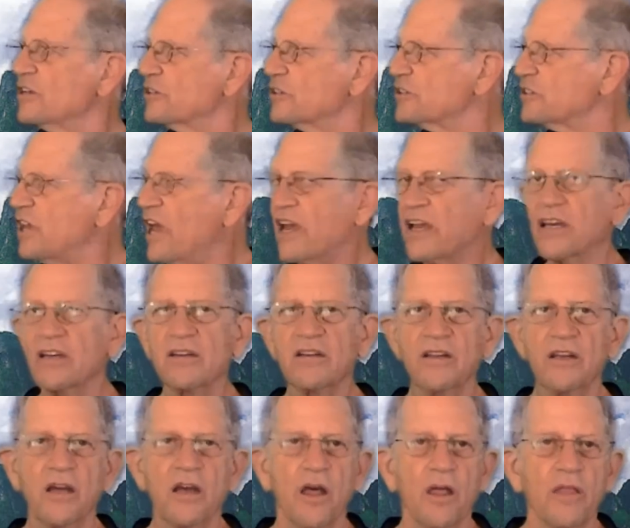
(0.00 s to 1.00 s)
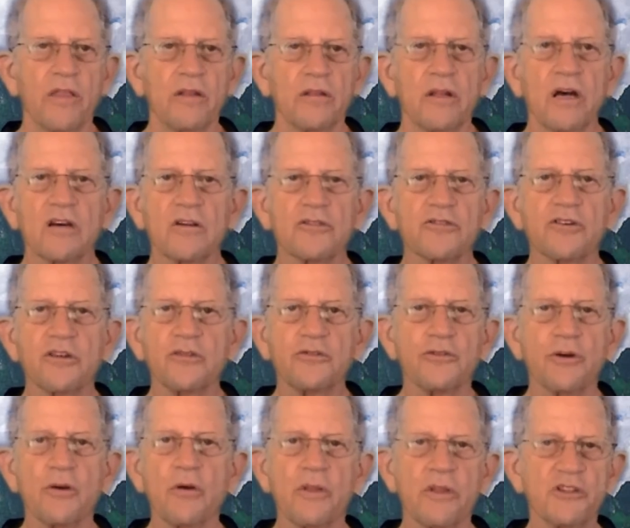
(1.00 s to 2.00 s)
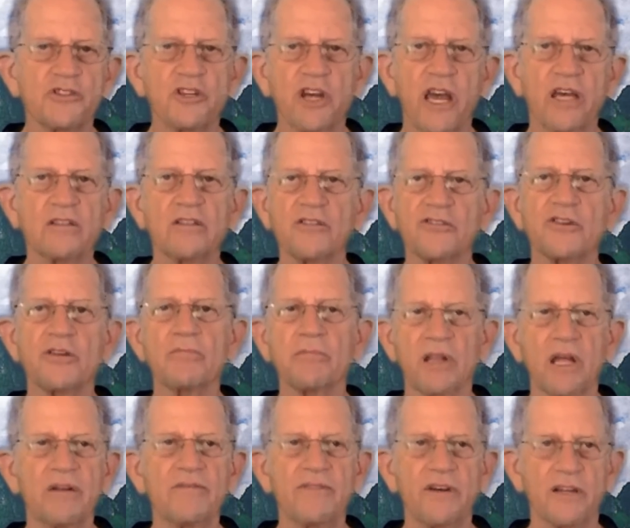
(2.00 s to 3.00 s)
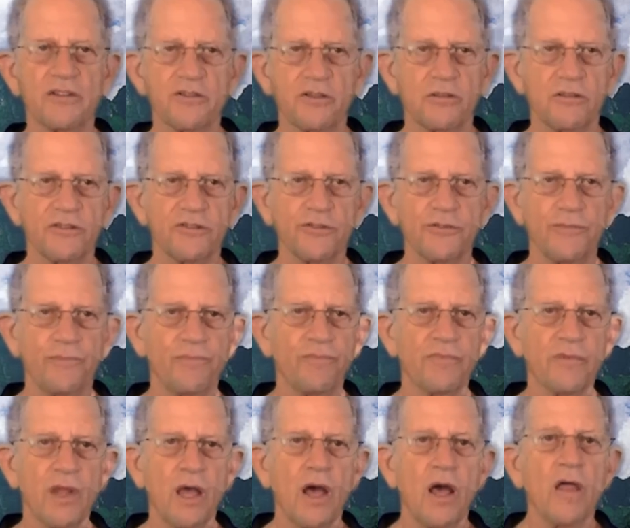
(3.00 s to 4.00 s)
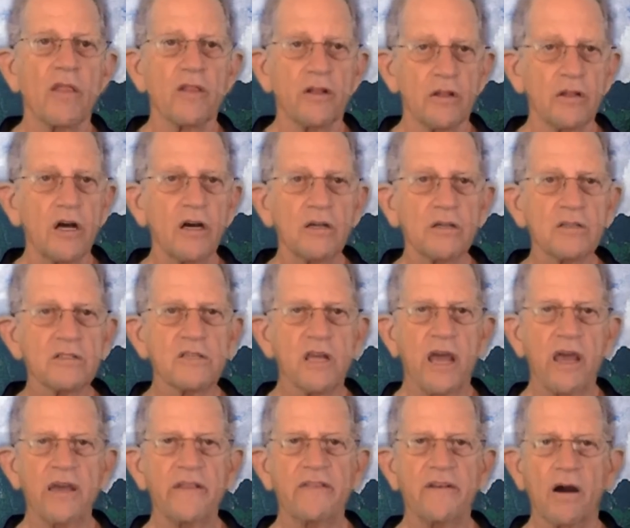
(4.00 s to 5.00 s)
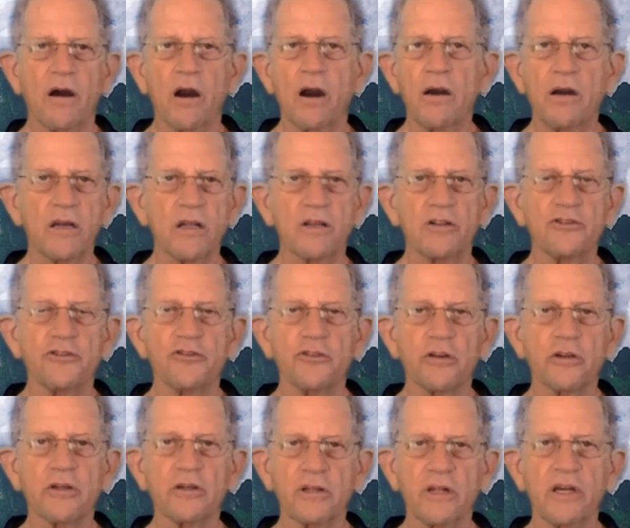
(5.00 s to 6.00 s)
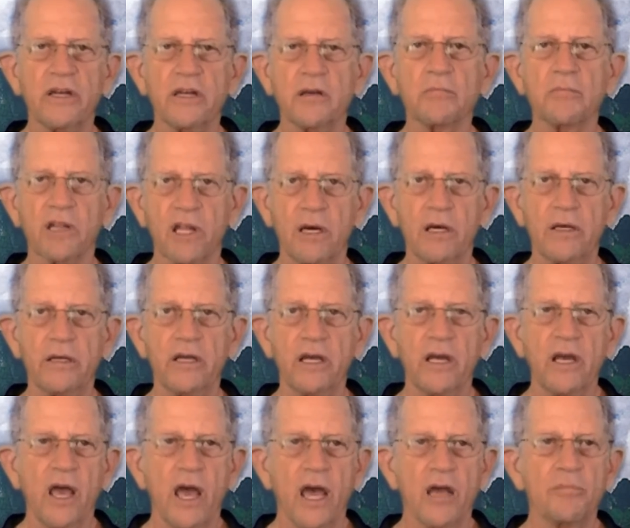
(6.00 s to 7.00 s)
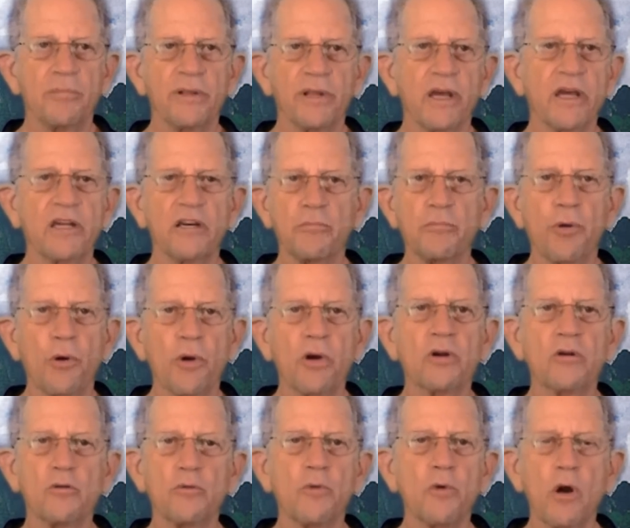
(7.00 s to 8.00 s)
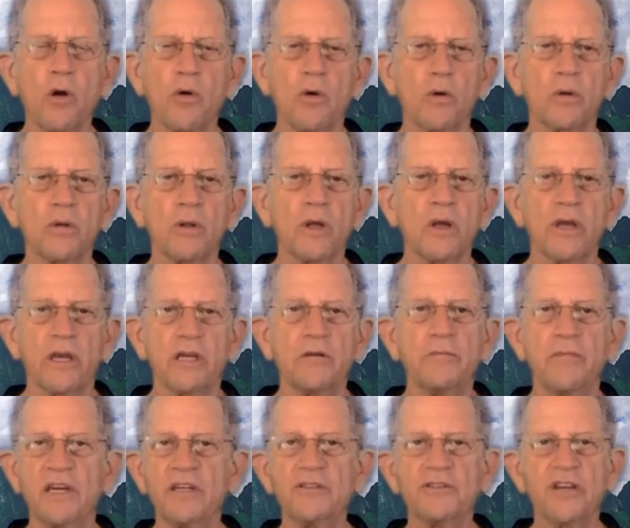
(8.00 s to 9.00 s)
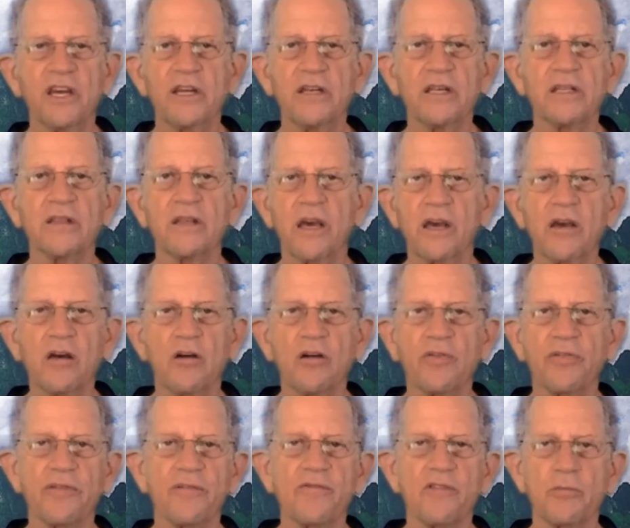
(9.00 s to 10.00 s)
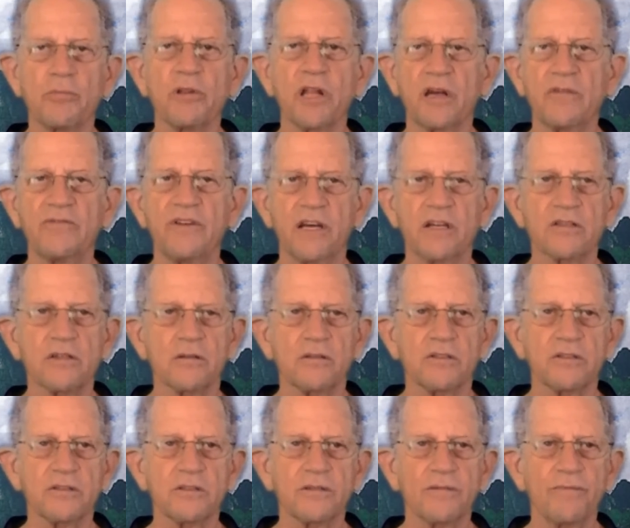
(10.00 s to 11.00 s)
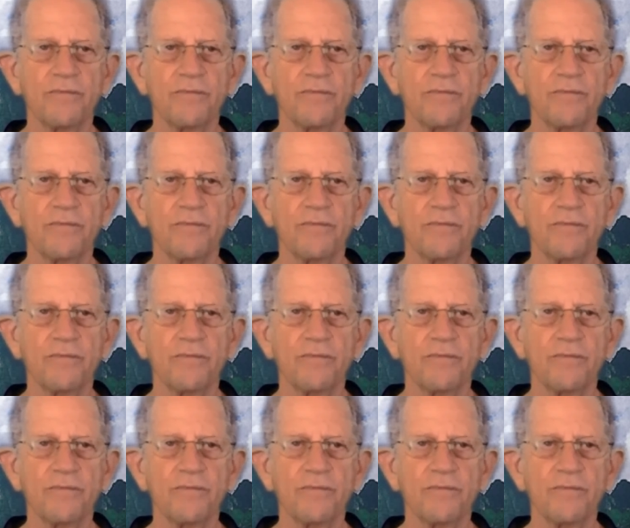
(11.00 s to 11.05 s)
Second, the lungs control the channels and blood vessels. The lungs aid the heart in circulating blood and play an important role in maintaining the health of the blood vessels.